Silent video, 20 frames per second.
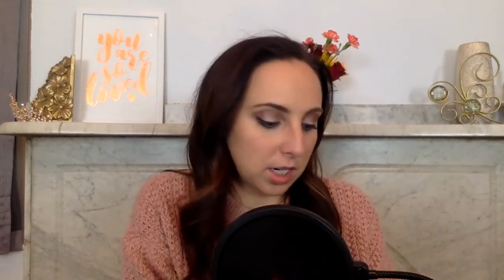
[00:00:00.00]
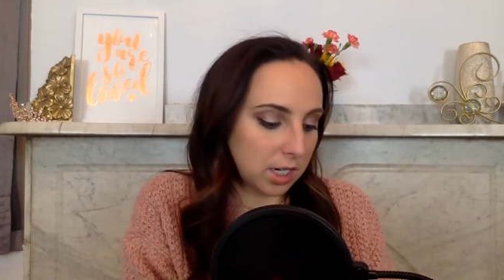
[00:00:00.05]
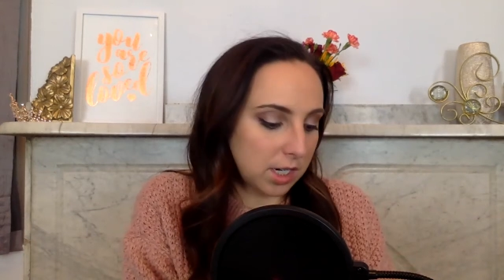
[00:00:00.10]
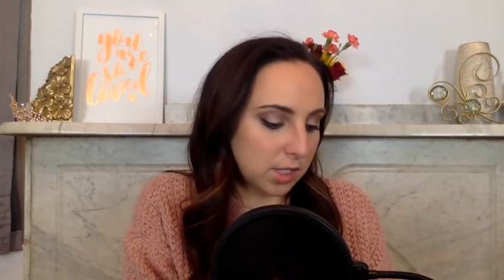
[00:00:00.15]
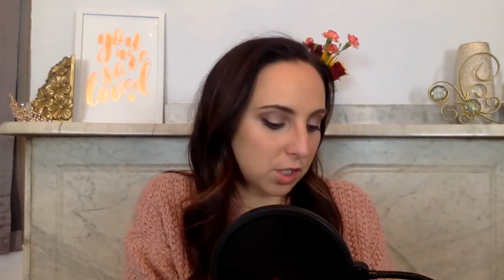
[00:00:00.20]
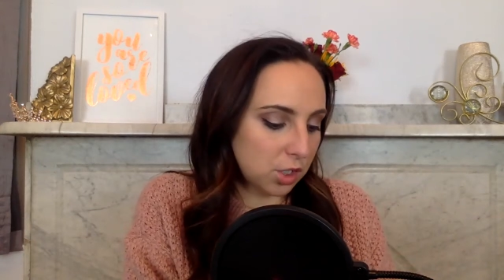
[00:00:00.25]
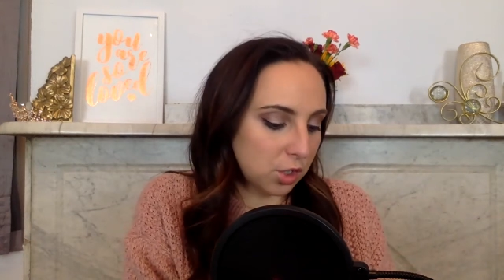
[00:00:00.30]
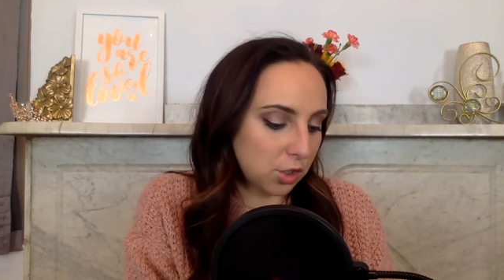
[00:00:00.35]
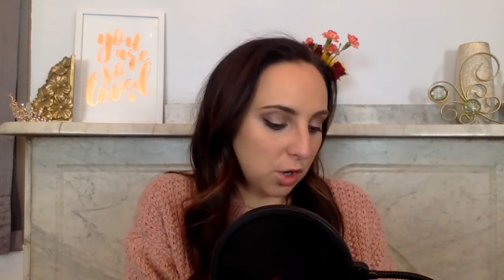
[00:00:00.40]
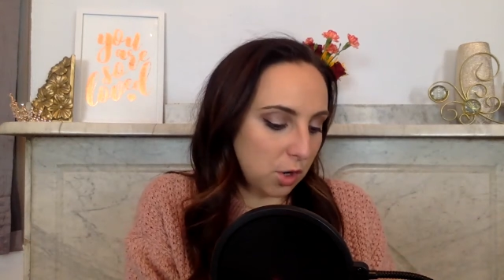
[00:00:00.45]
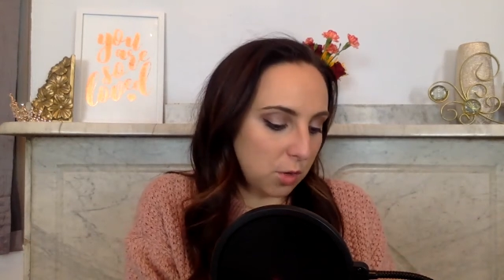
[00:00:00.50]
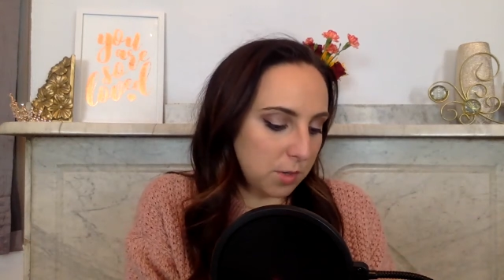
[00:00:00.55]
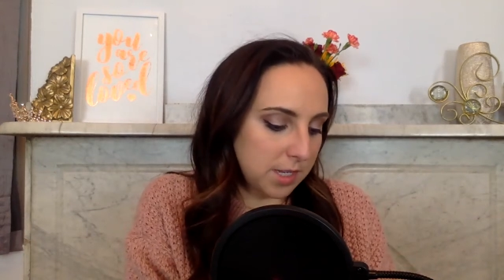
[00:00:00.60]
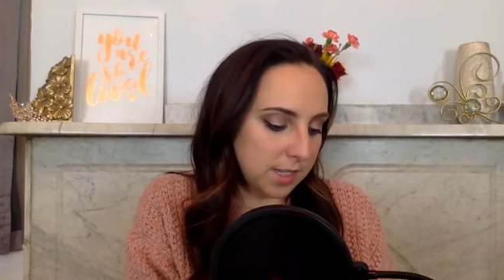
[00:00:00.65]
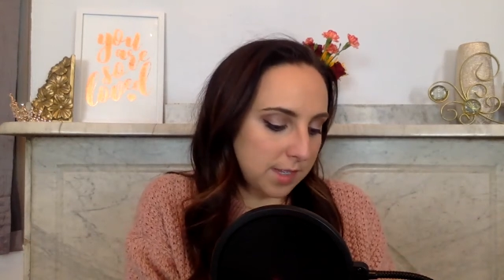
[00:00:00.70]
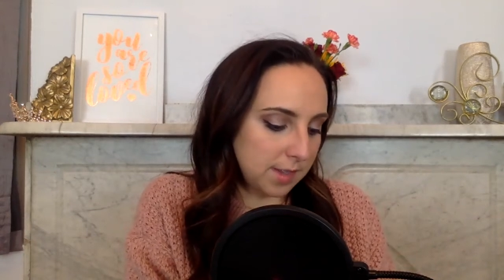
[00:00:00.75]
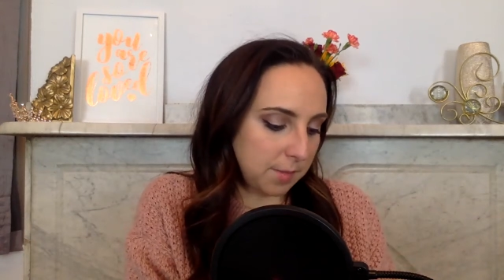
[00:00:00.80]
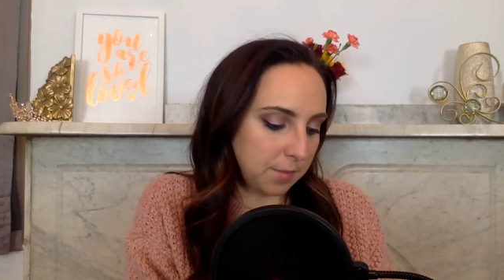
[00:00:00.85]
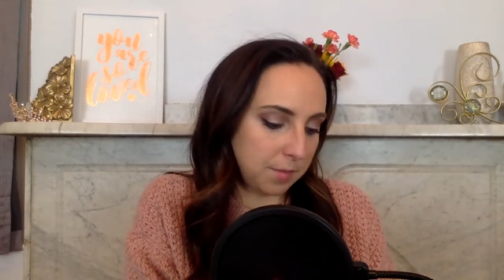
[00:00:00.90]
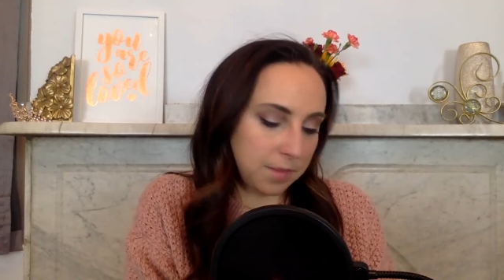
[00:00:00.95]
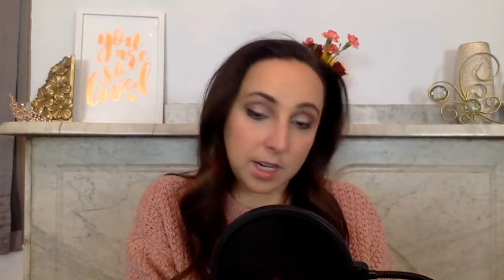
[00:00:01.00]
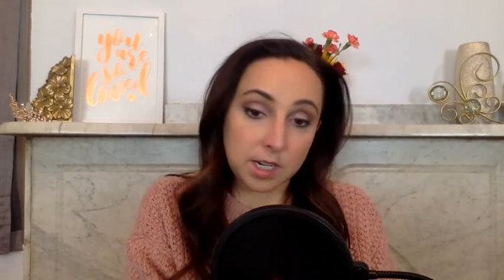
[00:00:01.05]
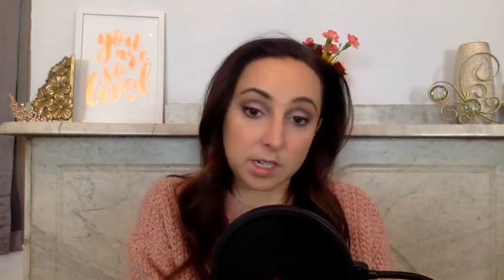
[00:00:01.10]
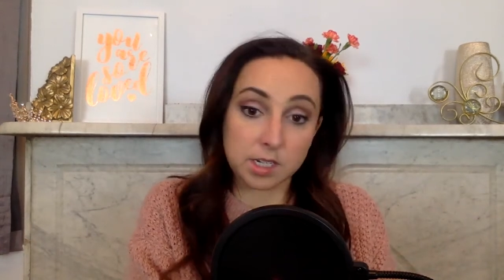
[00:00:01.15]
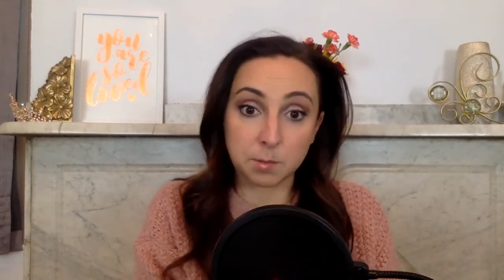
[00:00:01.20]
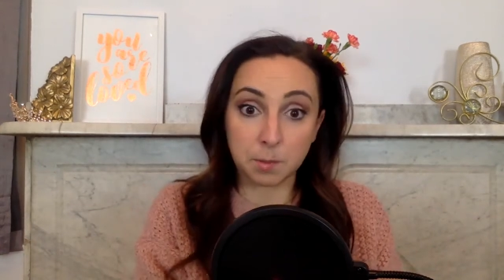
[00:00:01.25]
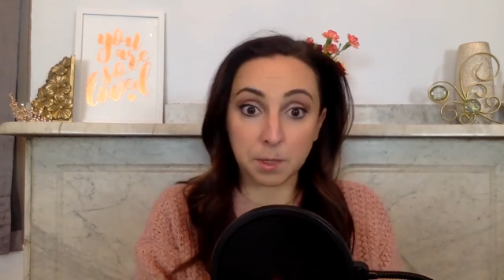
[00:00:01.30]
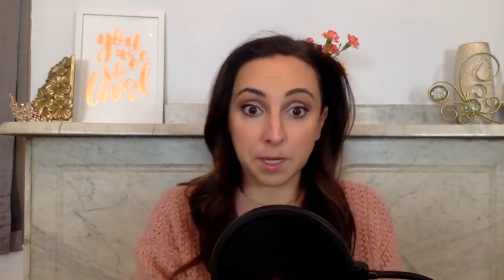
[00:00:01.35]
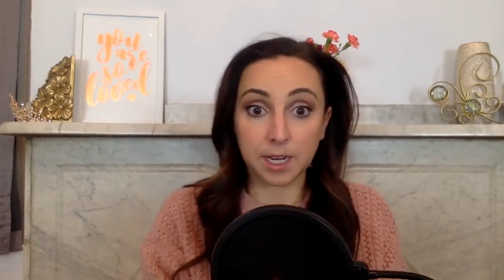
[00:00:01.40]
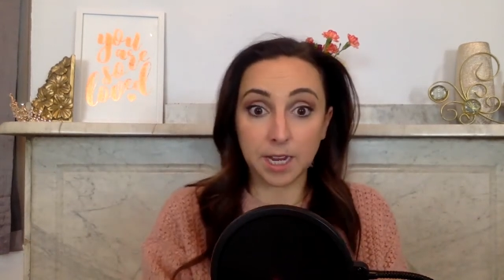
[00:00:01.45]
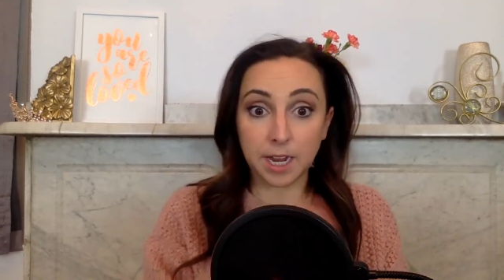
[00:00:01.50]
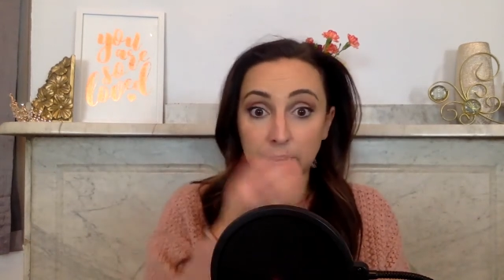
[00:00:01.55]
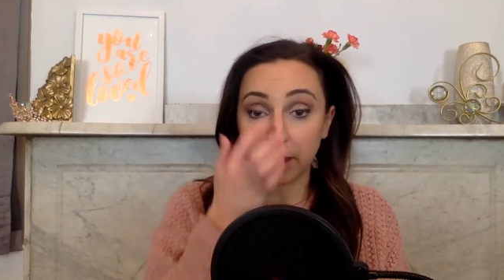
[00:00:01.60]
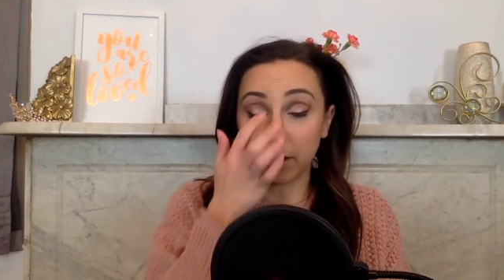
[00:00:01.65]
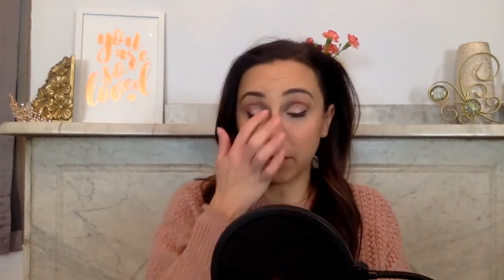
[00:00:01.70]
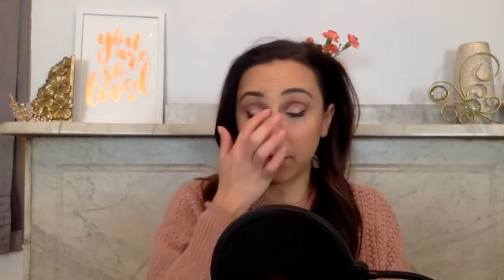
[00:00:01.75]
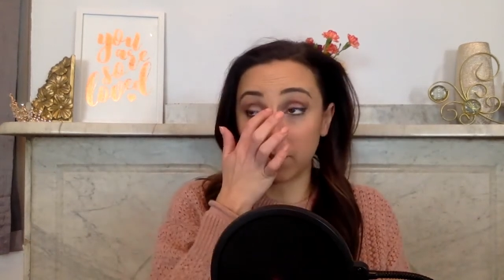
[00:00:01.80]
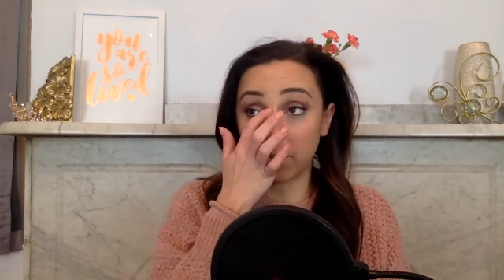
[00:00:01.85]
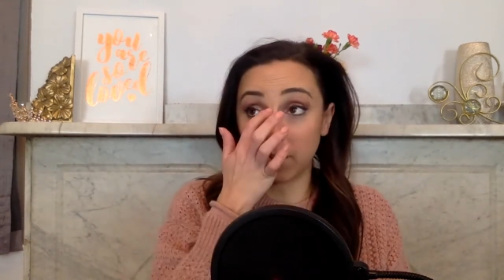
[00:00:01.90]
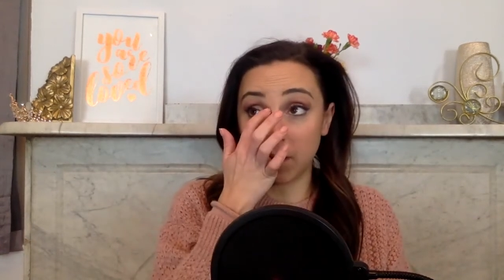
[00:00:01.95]
Because there's always something to be
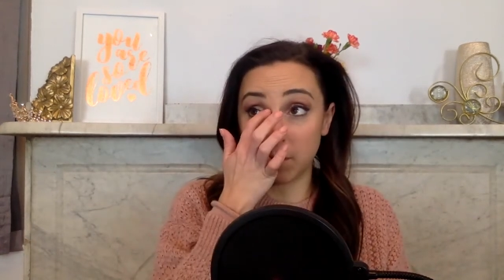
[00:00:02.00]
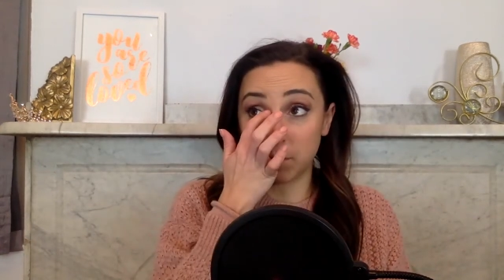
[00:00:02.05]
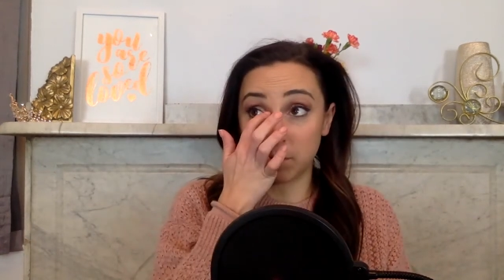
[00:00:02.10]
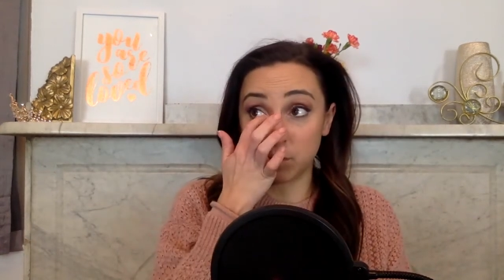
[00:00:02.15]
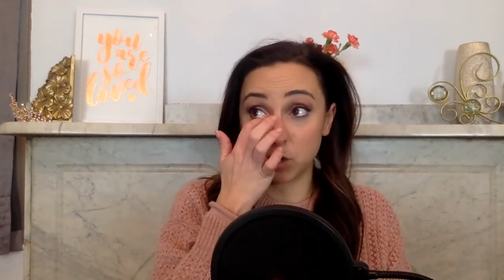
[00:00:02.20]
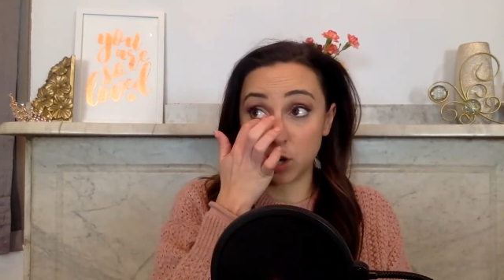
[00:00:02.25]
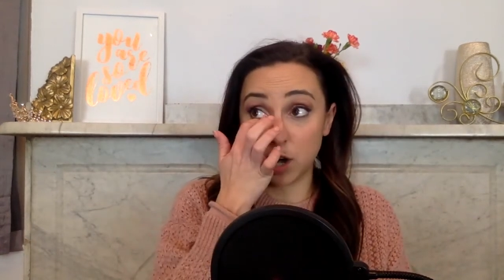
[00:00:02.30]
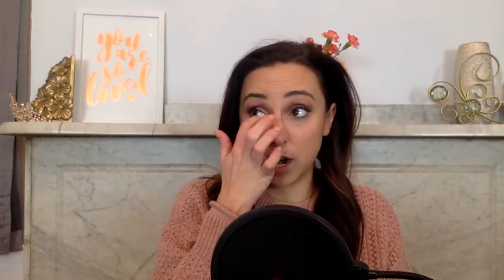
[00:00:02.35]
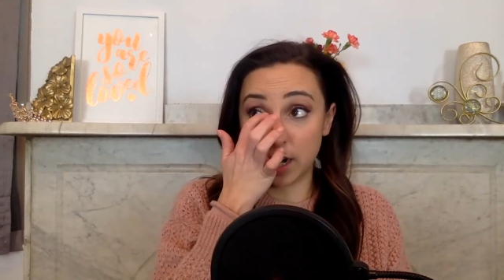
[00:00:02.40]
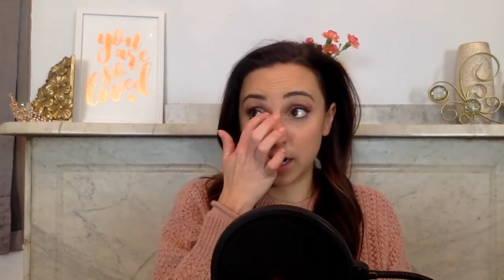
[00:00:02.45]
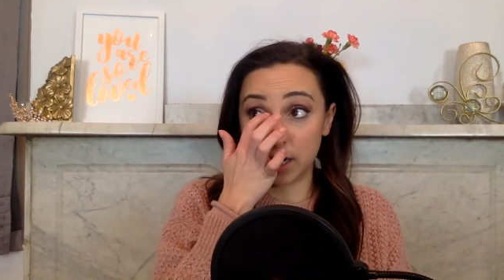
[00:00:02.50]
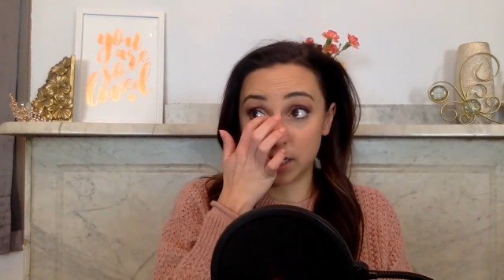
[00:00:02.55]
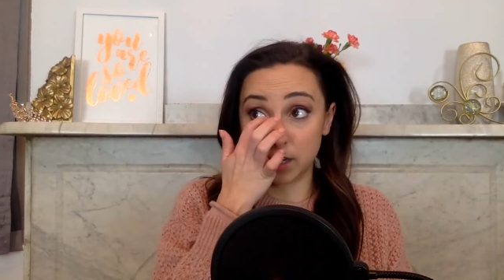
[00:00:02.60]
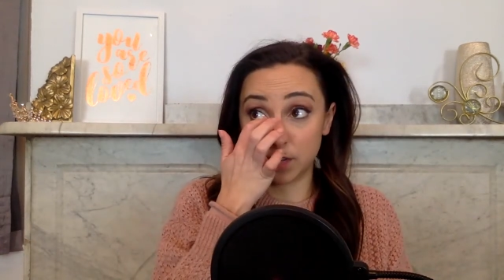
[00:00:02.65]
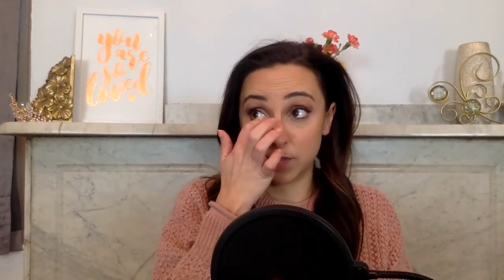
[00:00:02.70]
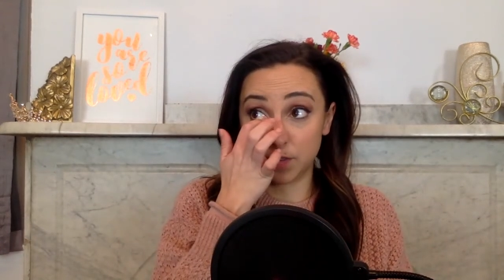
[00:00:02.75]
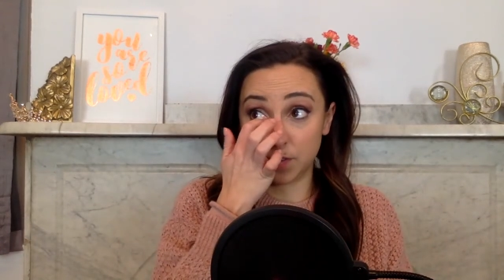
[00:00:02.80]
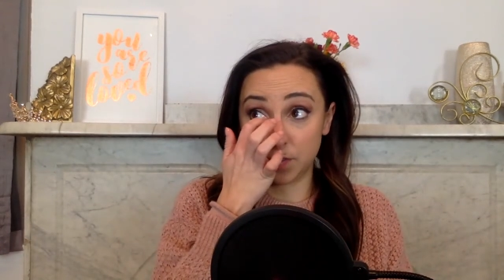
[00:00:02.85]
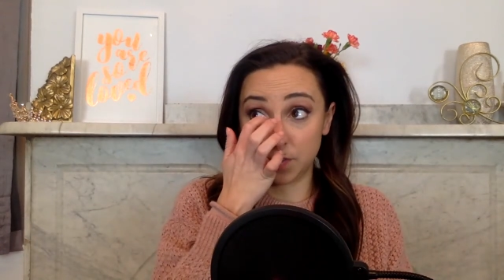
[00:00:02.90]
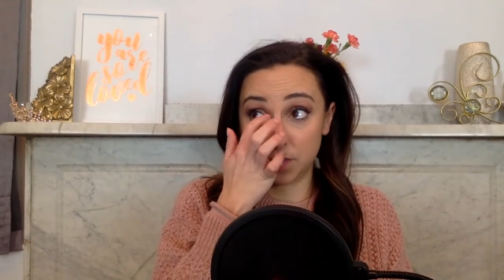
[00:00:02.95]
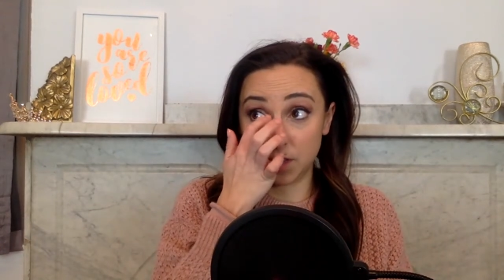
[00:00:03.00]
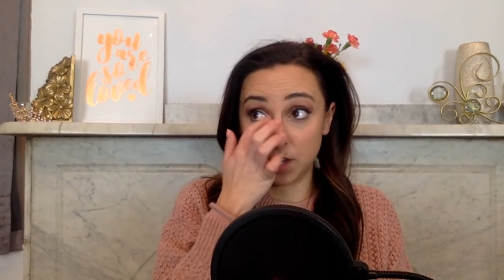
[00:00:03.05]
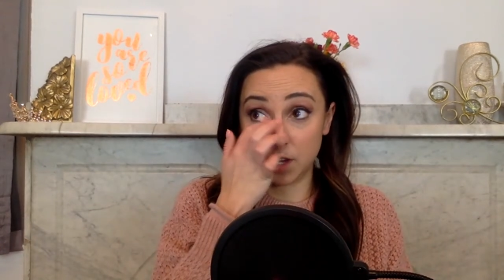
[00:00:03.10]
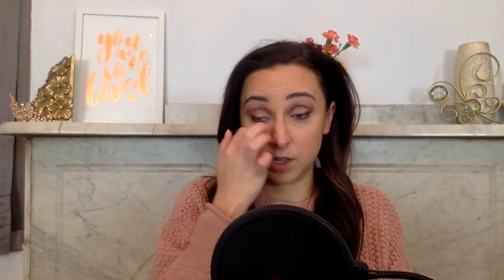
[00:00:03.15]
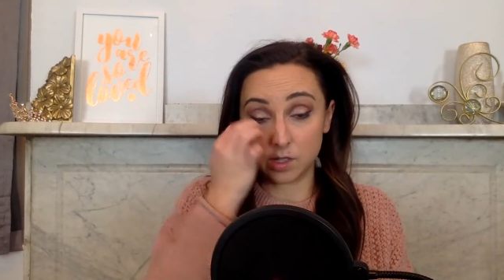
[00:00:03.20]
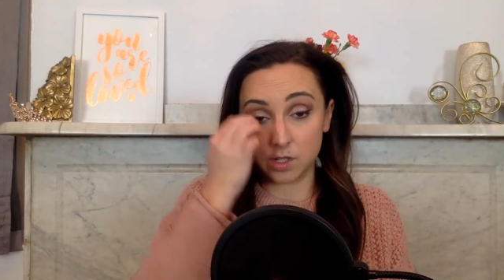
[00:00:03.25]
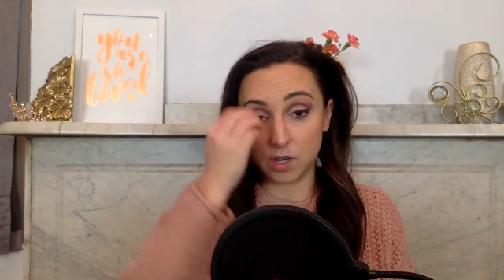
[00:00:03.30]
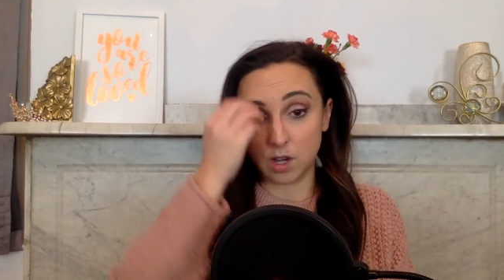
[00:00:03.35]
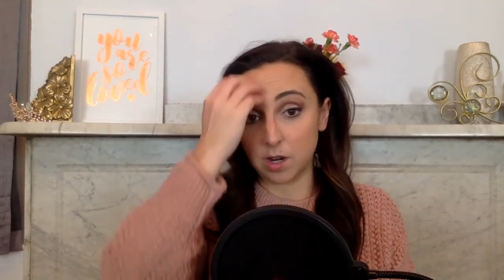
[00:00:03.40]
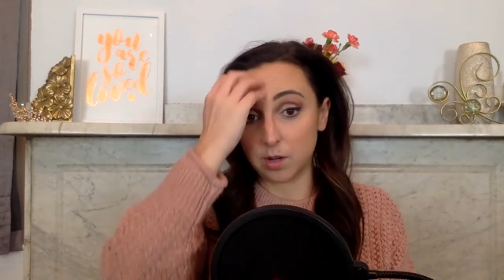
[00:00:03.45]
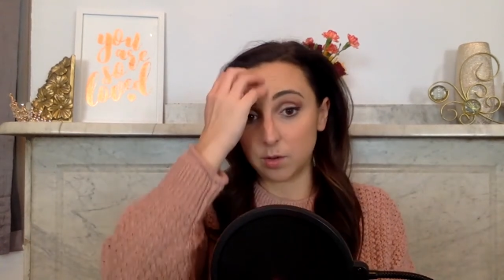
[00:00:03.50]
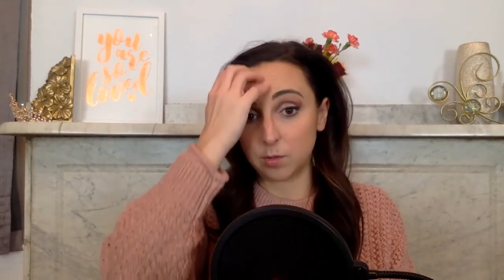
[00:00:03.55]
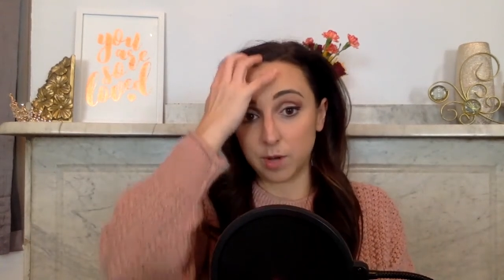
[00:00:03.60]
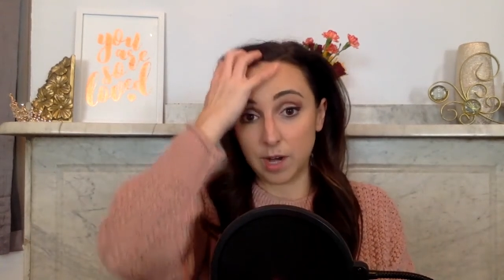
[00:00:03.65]
gained from trying different things on,